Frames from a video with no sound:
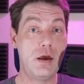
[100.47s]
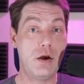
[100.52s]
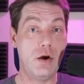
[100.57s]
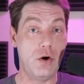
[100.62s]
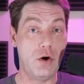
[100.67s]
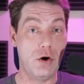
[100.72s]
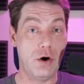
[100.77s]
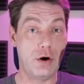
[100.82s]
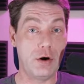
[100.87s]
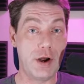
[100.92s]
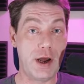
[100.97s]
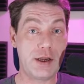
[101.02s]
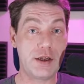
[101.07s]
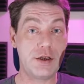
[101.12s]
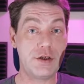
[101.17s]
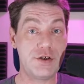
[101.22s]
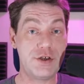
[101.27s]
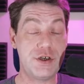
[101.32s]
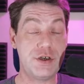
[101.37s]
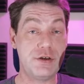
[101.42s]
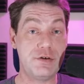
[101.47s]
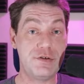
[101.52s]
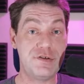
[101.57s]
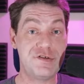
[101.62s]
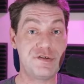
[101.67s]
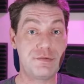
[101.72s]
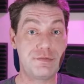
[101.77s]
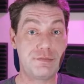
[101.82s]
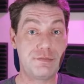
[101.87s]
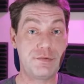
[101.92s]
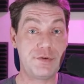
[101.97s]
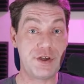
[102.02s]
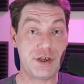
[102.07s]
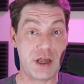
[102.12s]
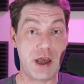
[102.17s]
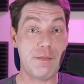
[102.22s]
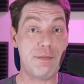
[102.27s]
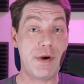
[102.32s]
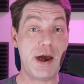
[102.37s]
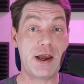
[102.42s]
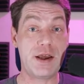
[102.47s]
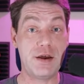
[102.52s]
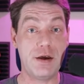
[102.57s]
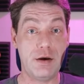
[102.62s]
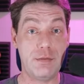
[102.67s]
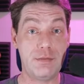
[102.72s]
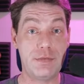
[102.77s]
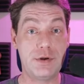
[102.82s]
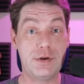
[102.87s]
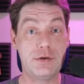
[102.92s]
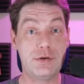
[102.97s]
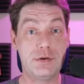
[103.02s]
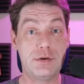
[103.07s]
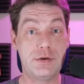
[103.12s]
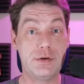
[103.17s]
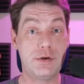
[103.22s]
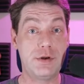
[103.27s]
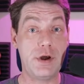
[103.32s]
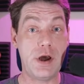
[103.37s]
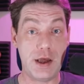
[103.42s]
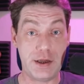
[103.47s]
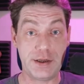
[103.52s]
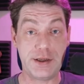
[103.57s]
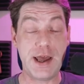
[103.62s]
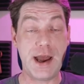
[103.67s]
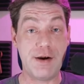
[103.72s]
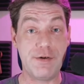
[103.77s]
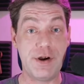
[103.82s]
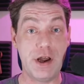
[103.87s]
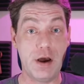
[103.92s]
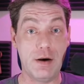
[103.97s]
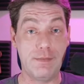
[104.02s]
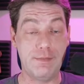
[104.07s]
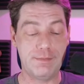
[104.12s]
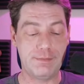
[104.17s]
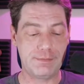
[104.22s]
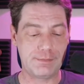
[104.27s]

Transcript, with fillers: or I can choose to get back up and carry on.